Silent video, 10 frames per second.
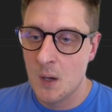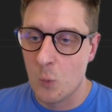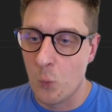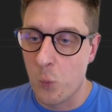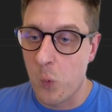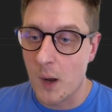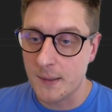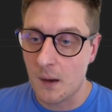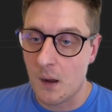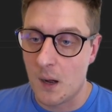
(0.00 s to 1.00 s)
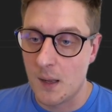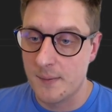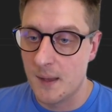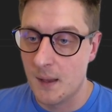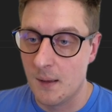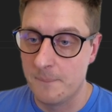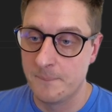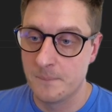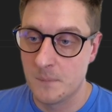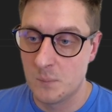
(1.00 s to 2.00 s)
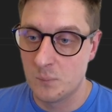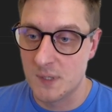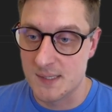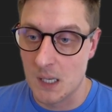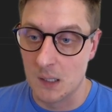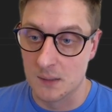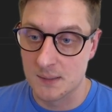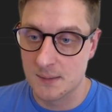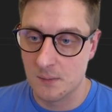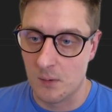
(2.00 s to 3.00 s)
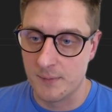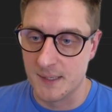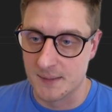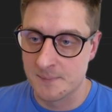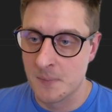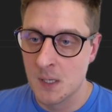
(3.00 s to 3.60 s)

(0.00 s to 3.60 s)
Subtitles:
what are the results of this.